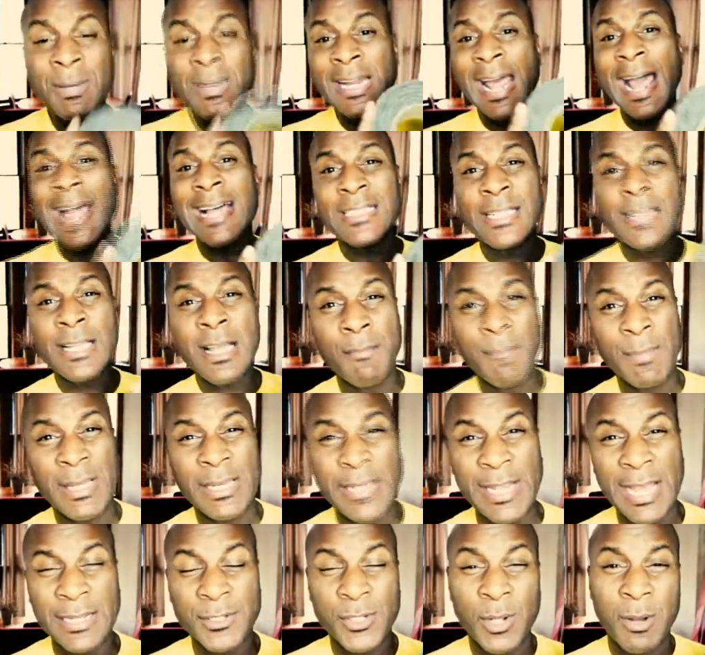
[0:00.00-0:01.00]
But it hasn't come
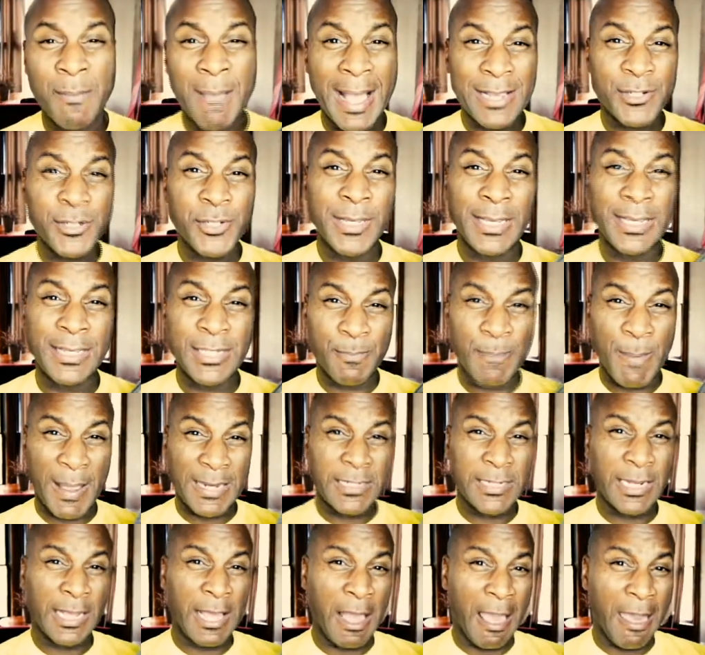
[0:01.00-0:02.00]
in yet, so I'm actually
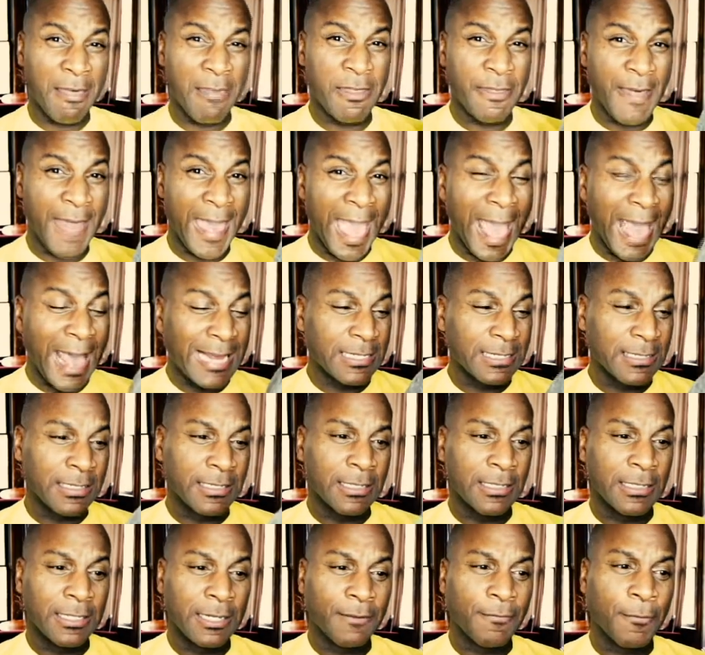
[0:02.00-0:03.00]
expecting that
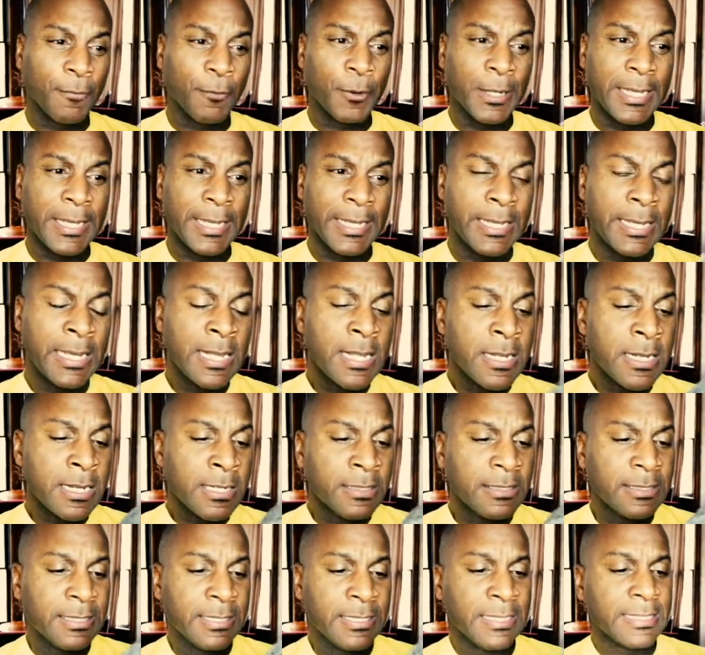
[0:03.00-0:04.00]
delivery
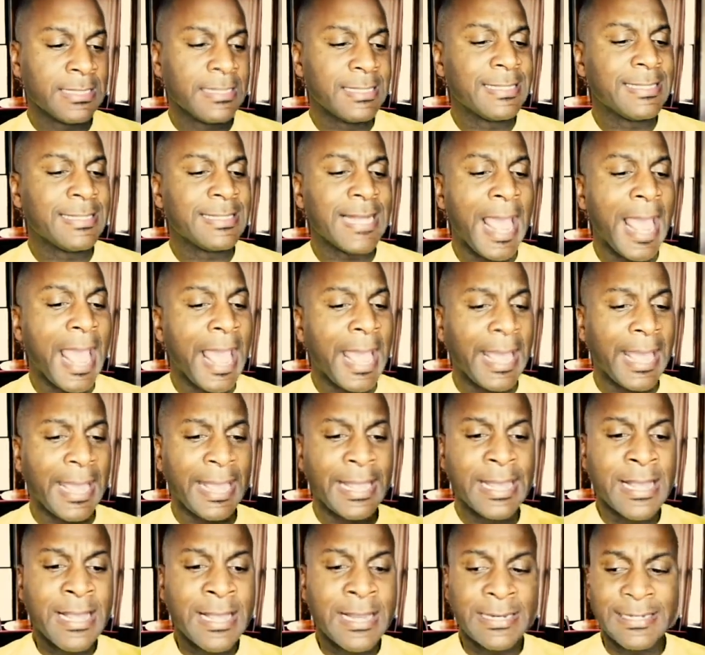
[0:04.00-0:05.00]

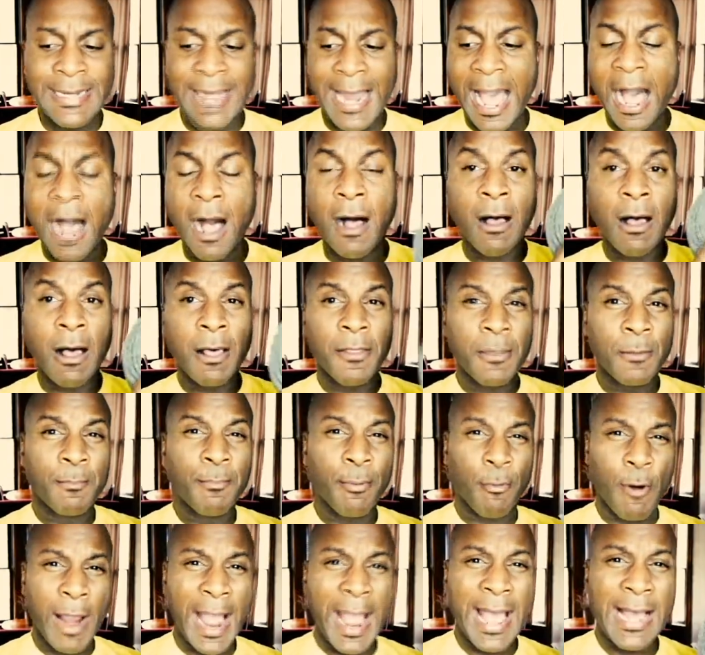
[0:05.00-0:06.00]
today. Now, the
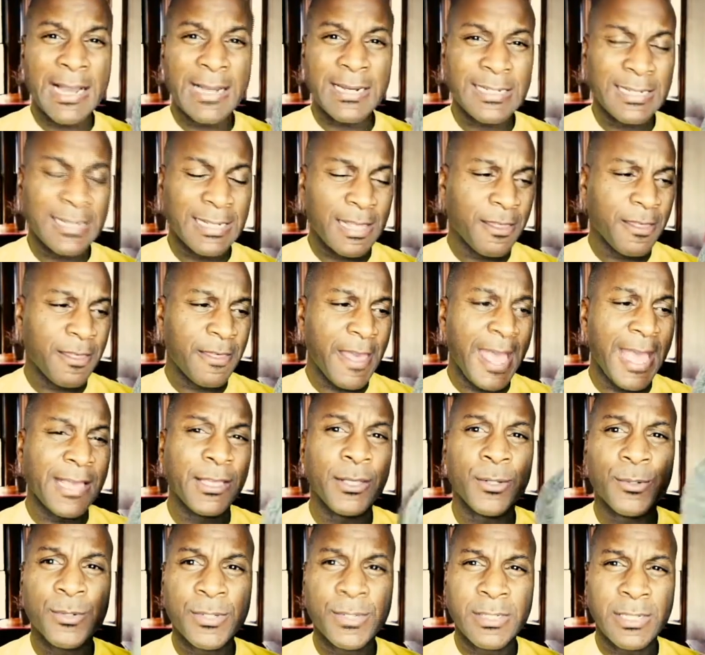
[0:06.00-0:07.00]
brand
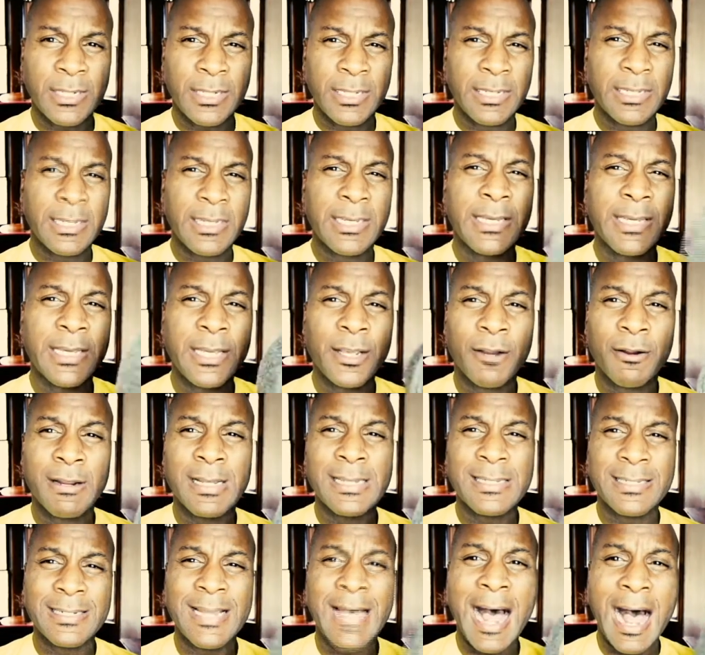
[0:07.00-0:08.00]
that you see here
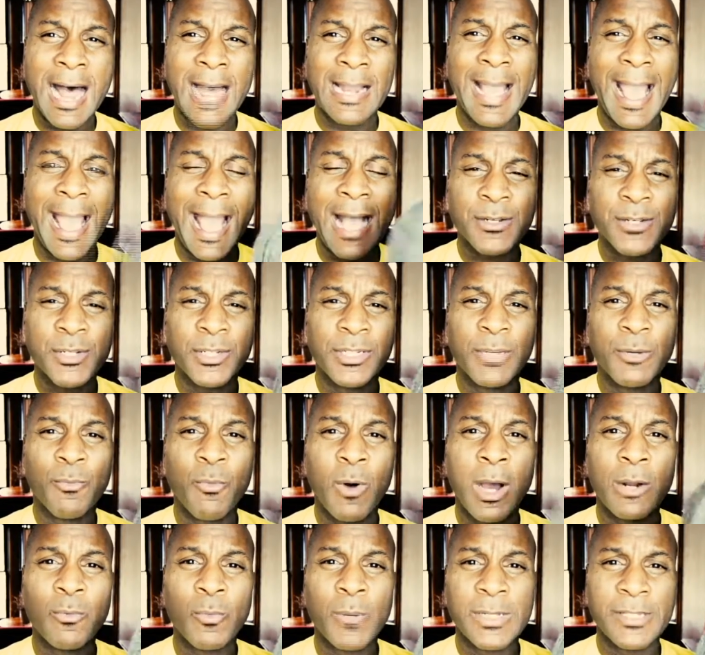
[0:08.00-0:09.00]
is not actually
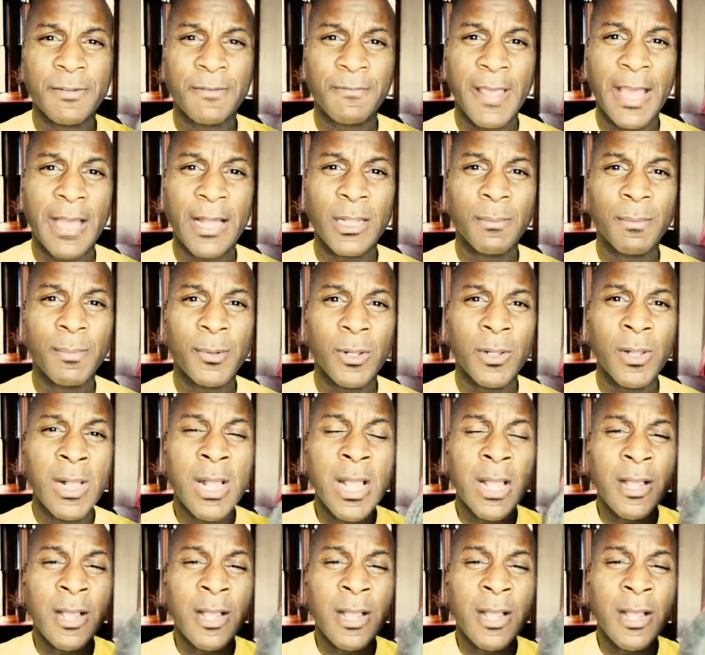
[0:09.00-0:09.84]
what was available